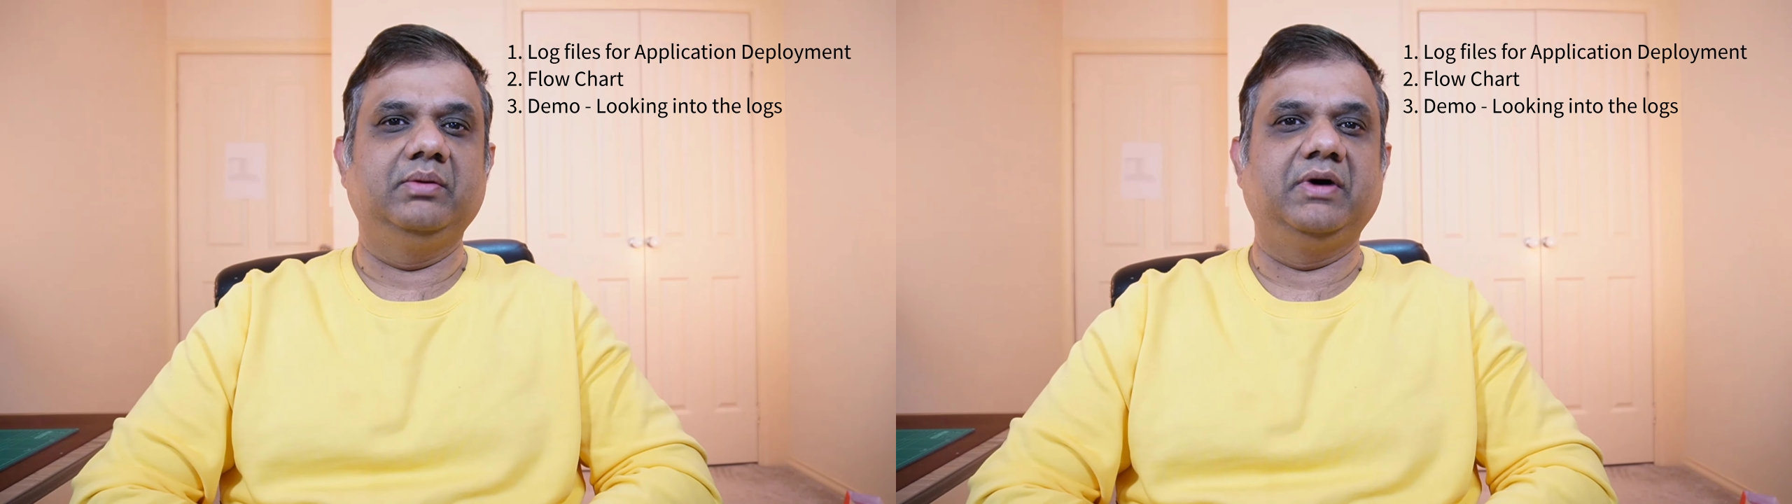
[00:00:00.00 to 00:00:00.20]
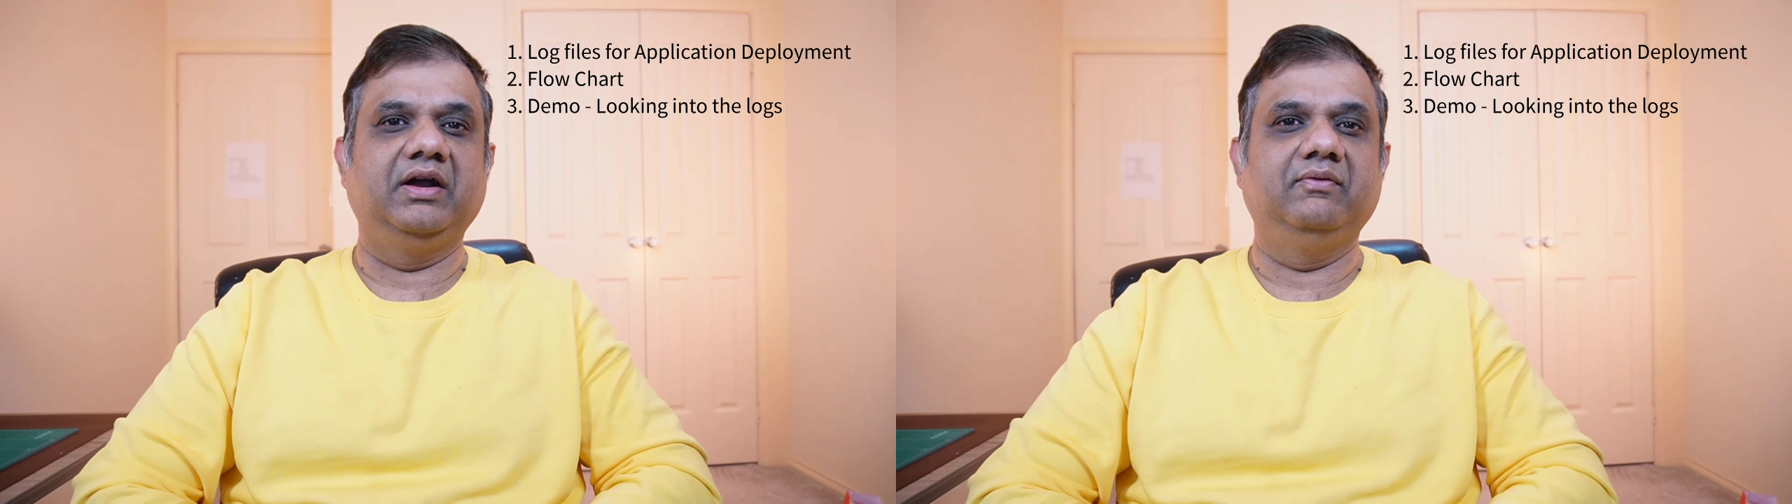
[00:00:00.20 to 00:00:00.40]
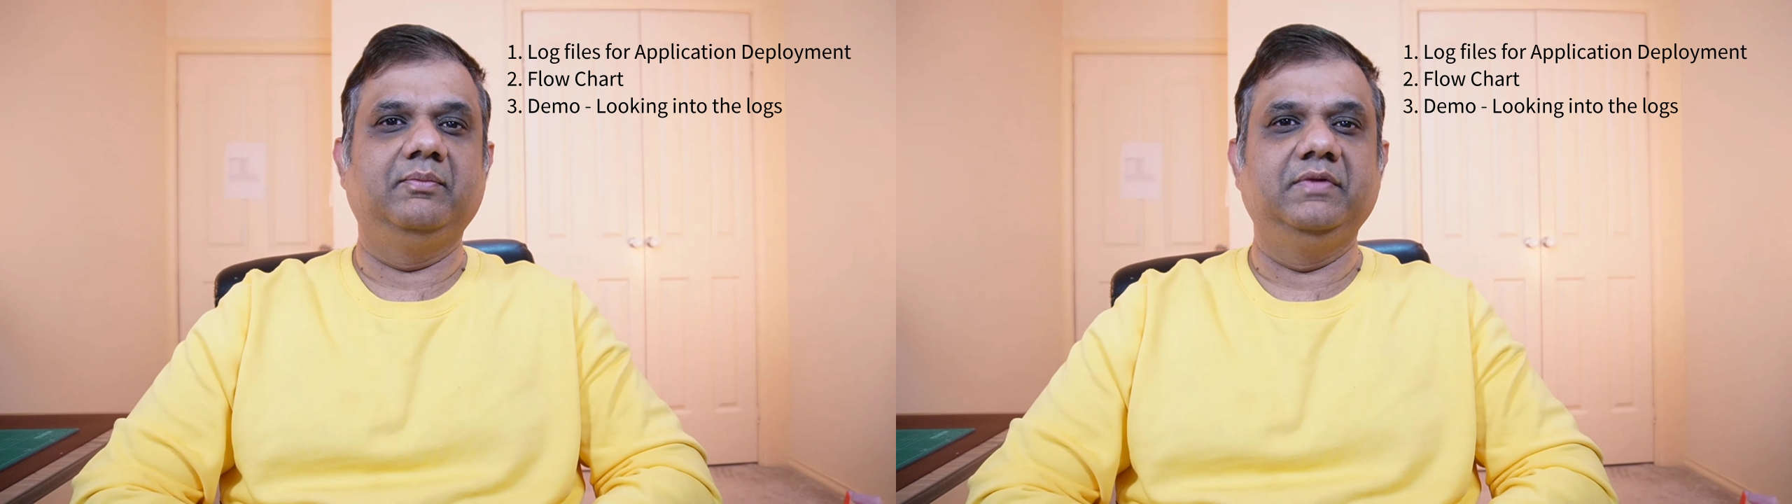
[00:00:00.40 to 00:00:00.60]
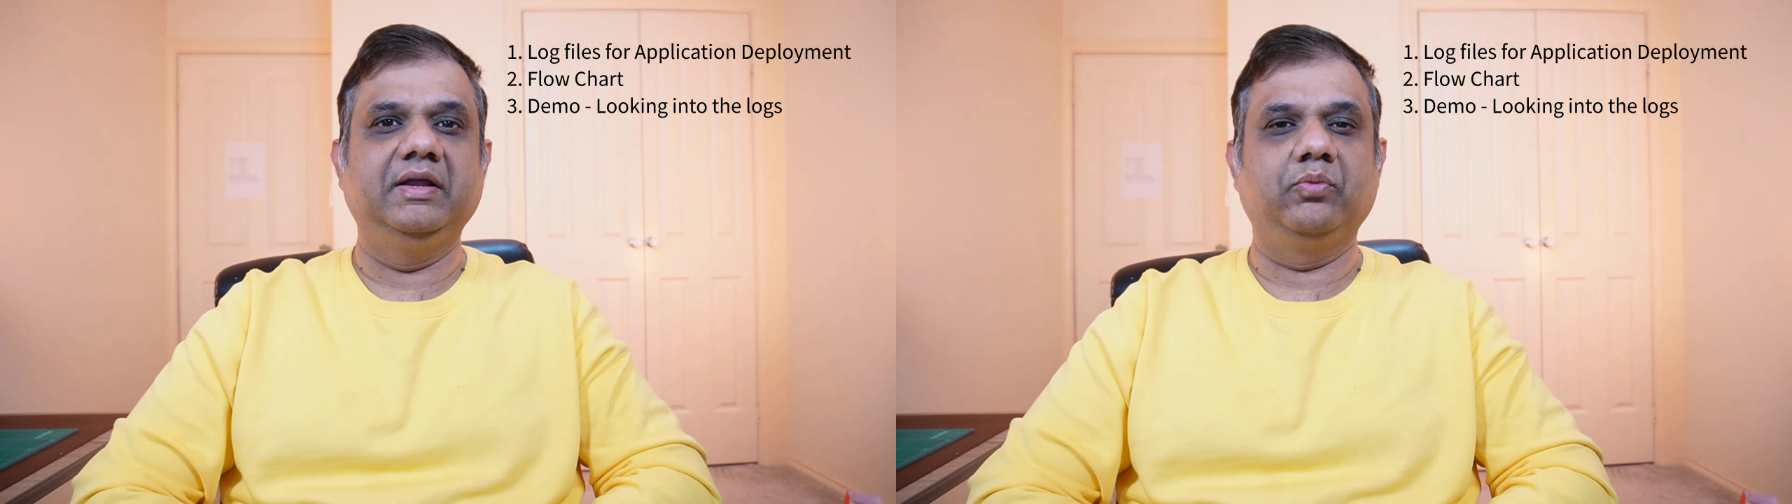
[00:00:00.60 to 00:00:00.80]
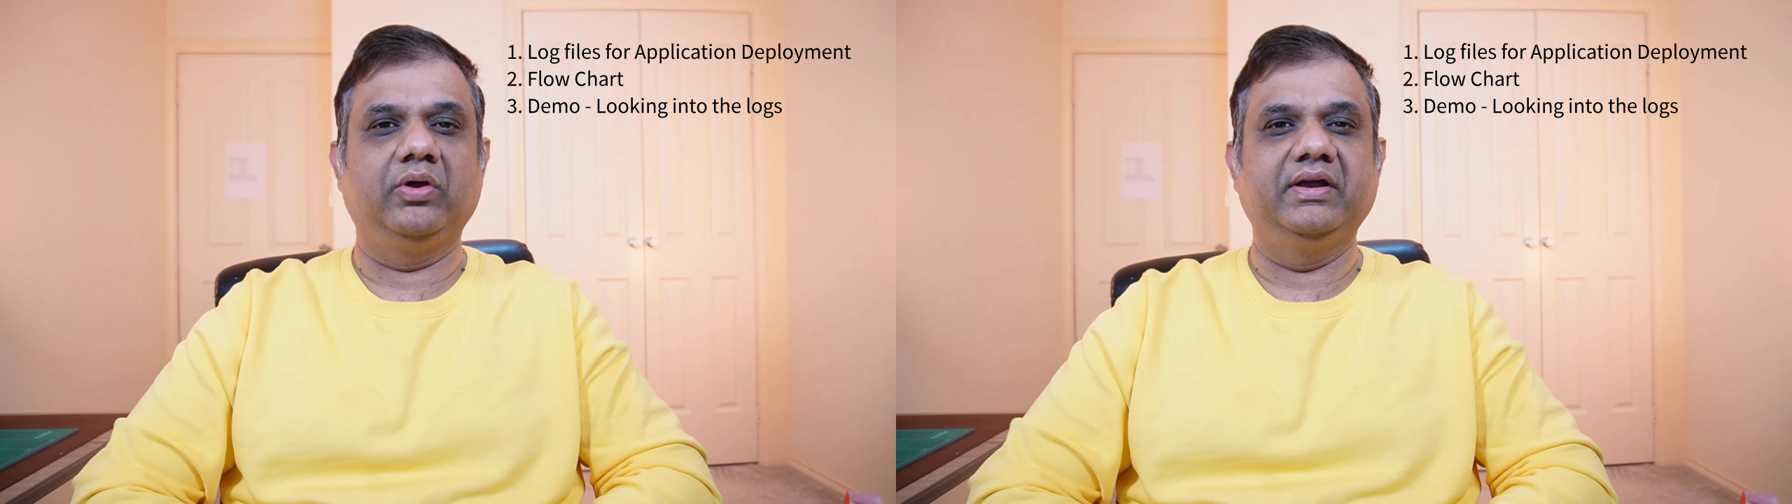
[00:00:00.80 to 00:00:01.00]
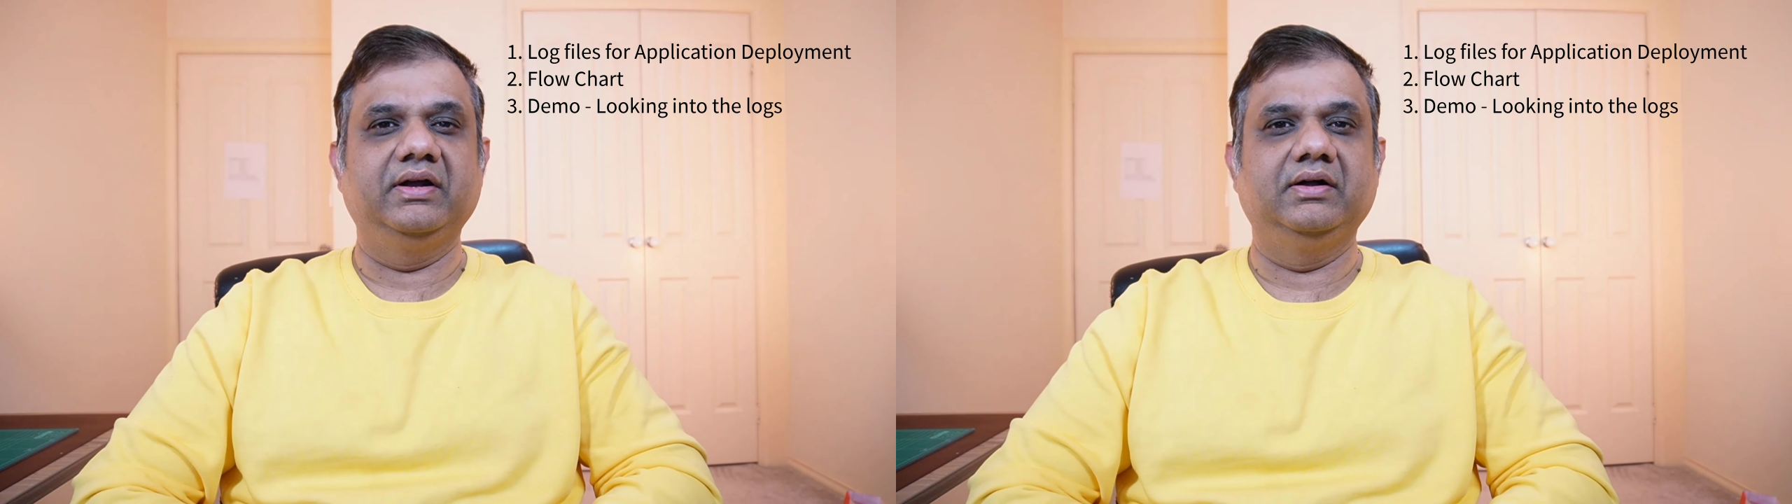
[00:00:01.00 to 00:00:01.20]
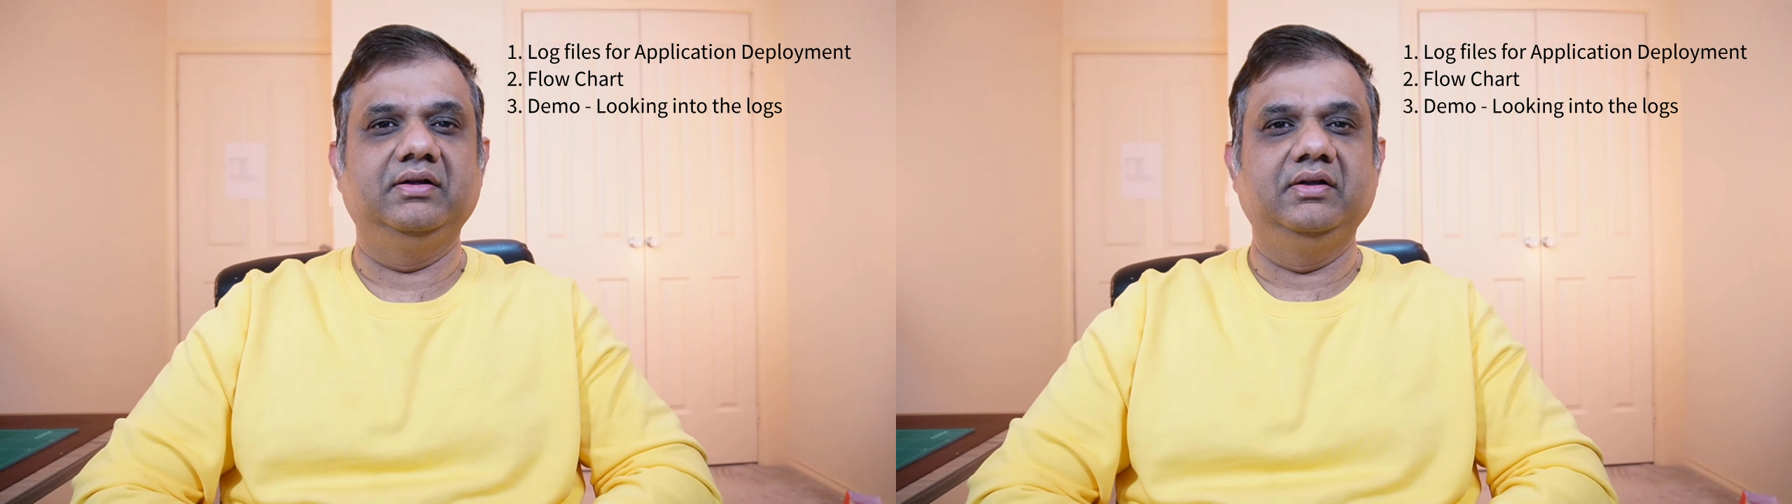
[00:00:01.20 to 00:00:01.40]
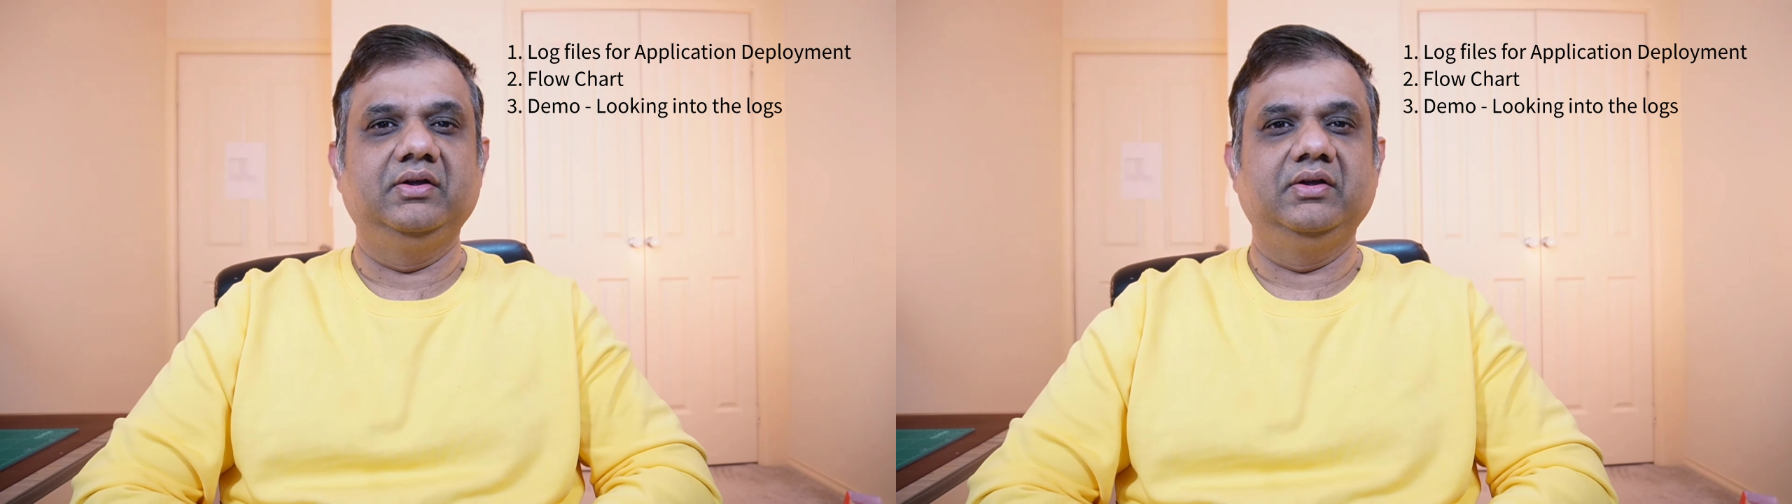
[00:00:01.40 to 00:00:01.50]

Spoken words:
by deploying a